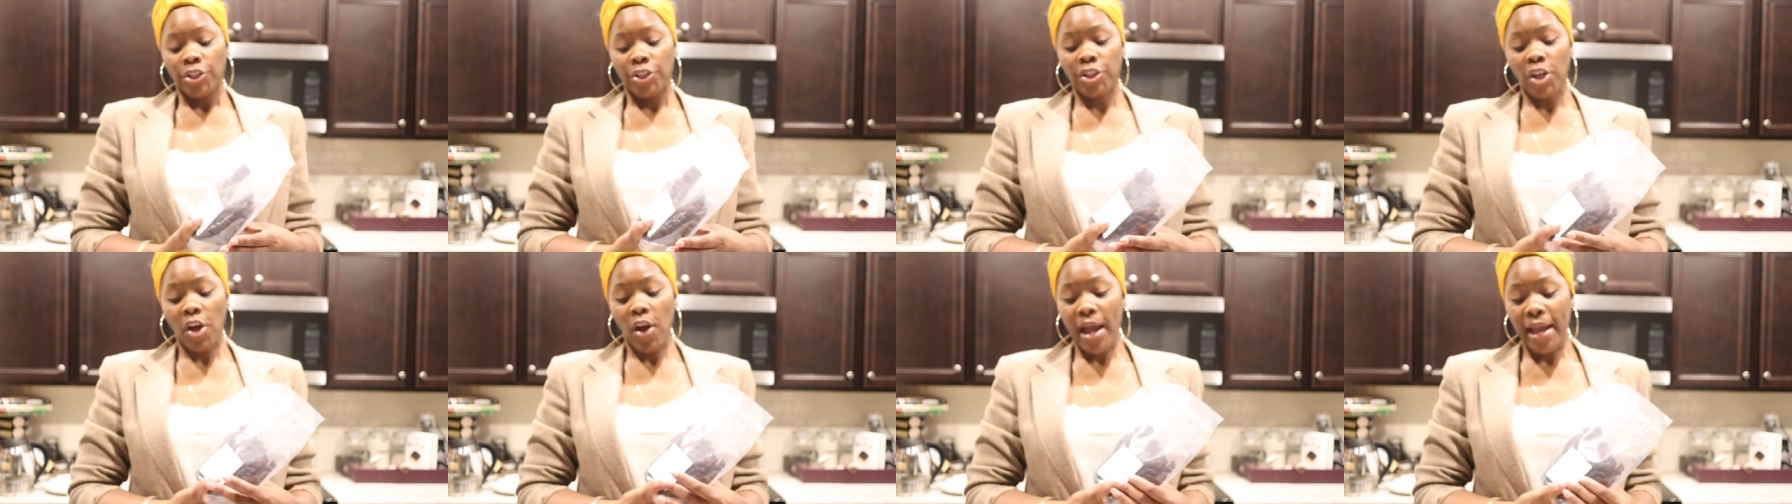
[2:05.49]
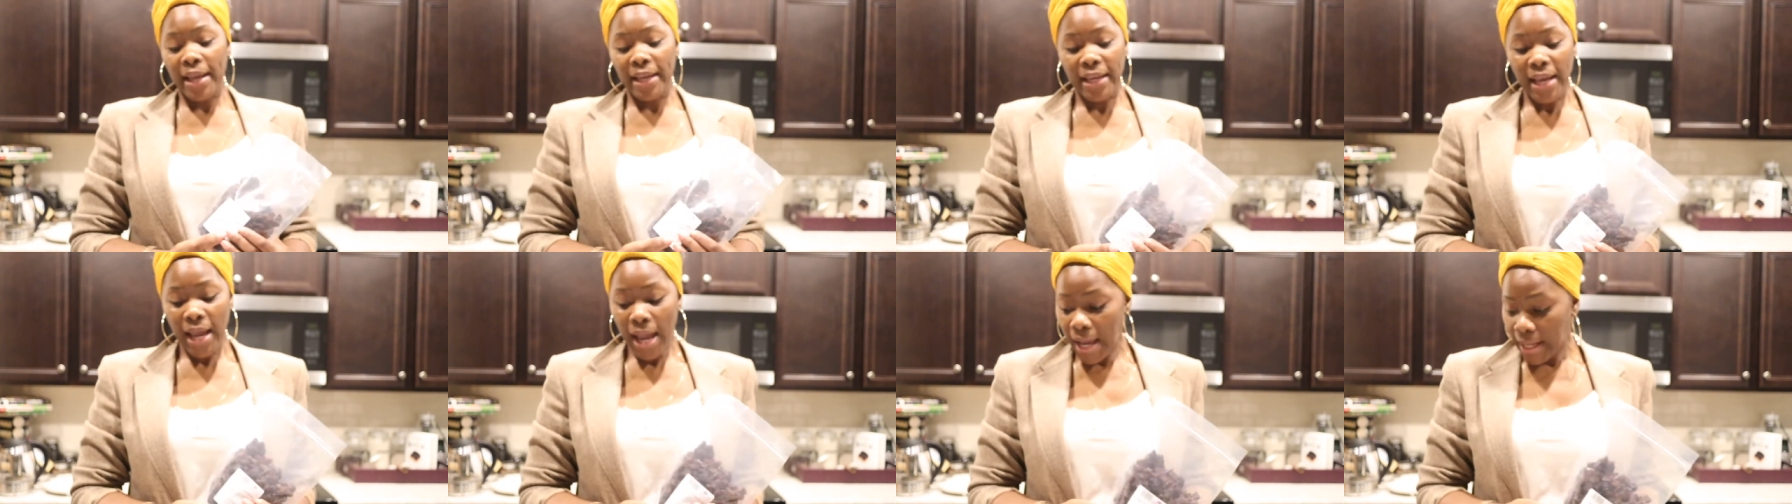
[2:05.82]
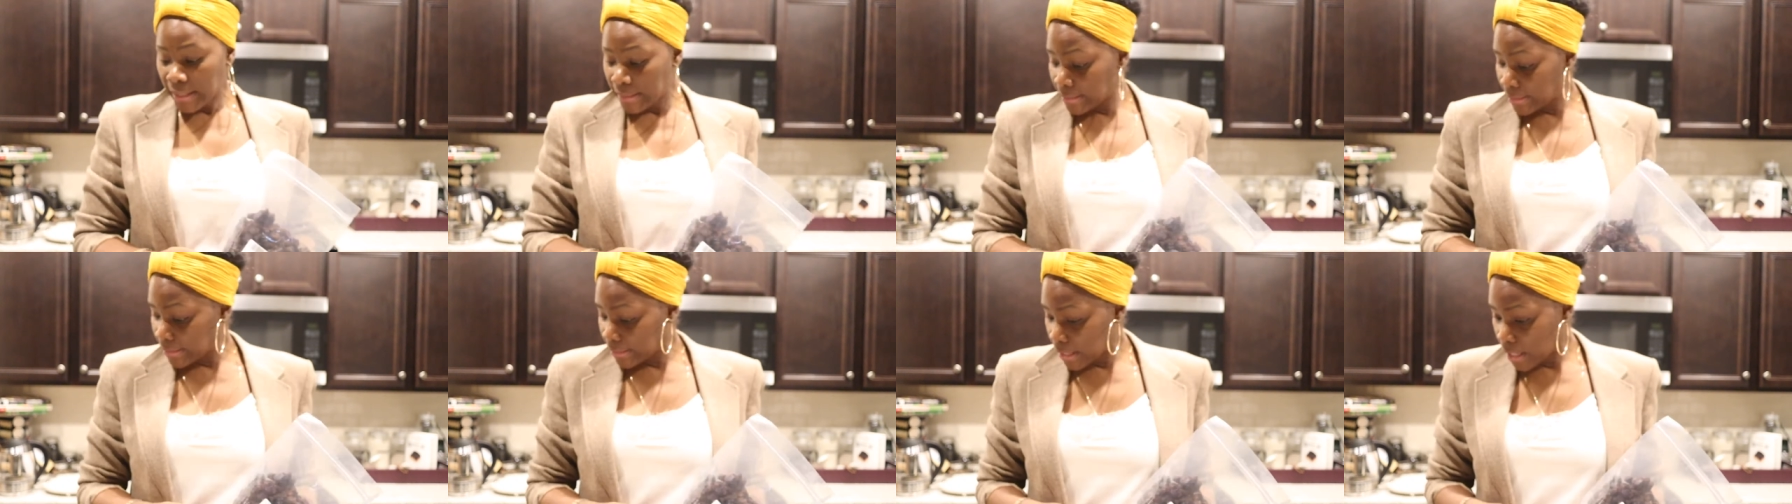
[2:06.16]
So I
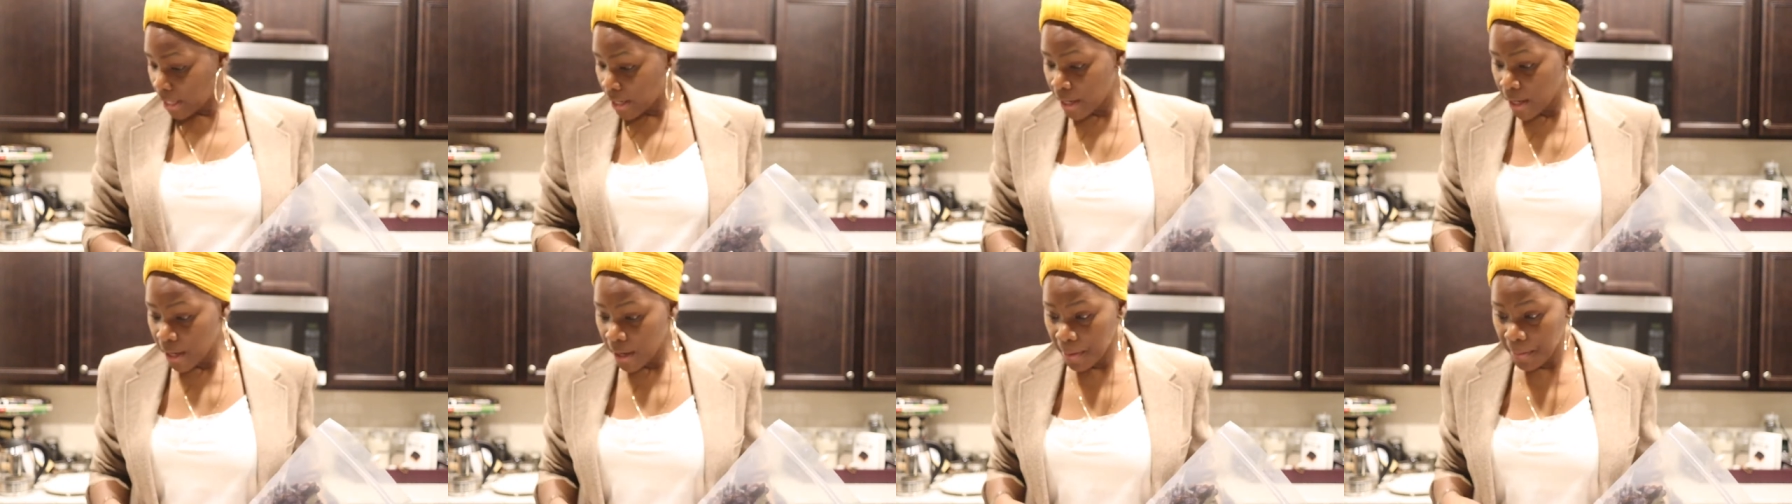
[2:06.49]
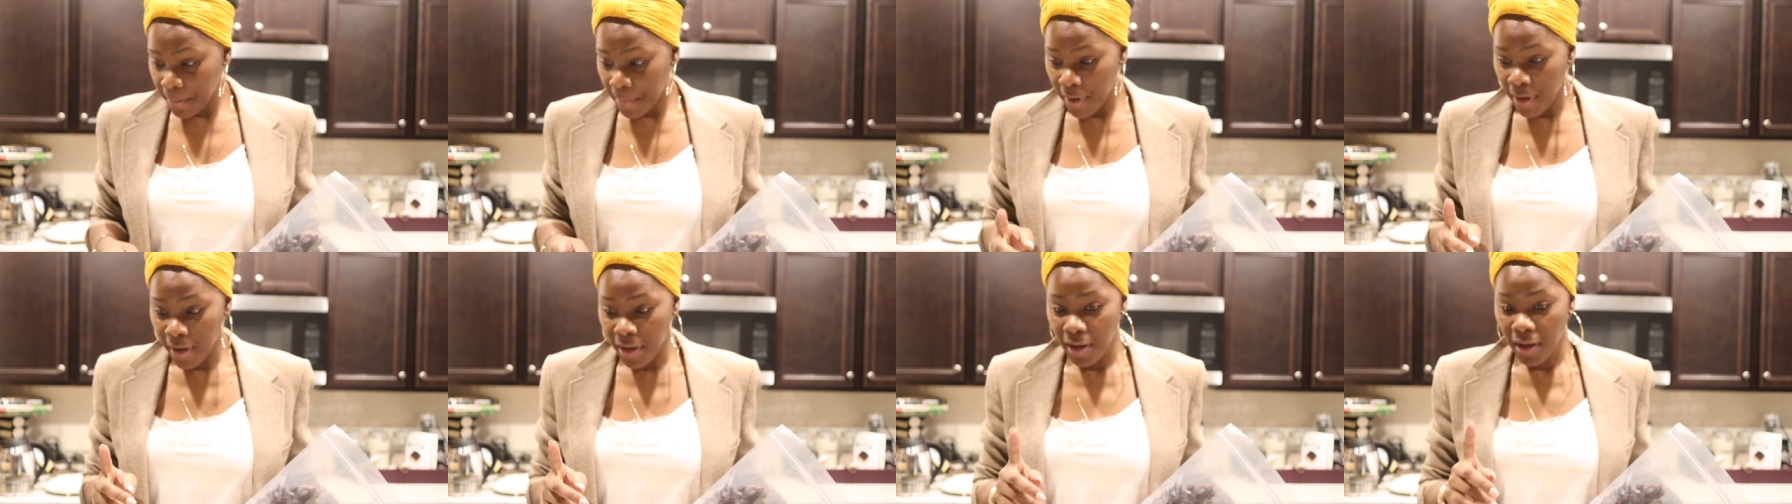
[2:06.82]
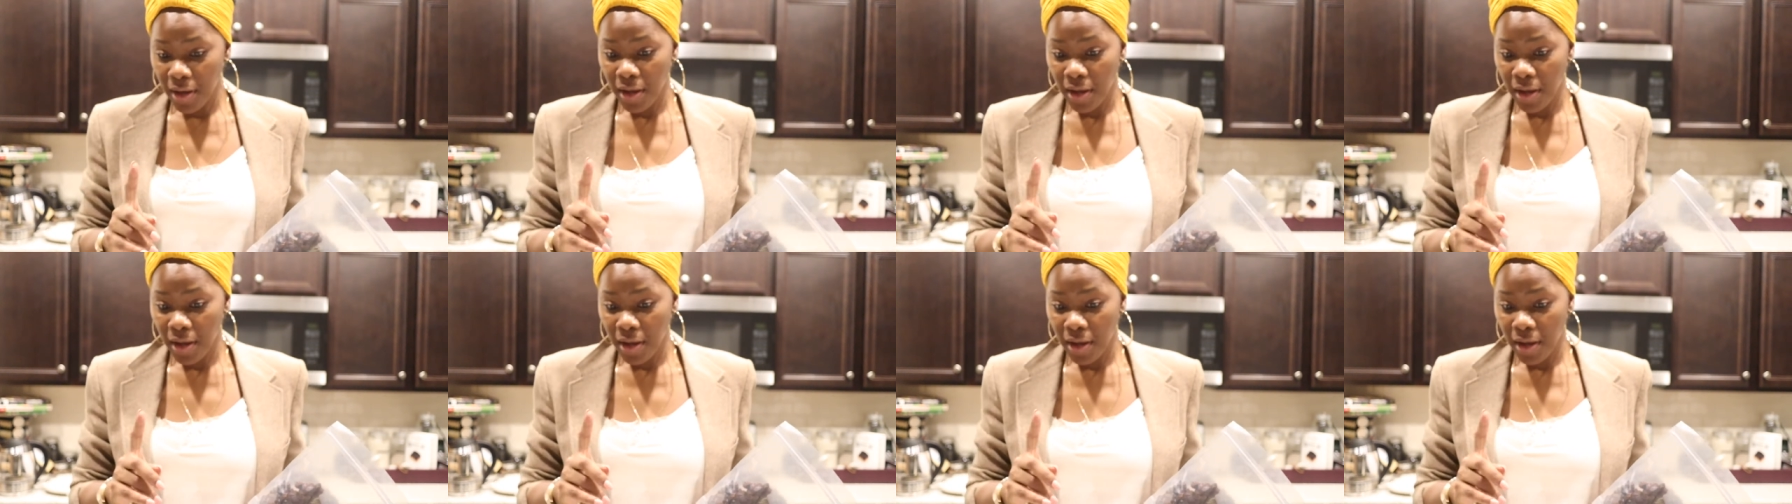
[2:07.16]
got some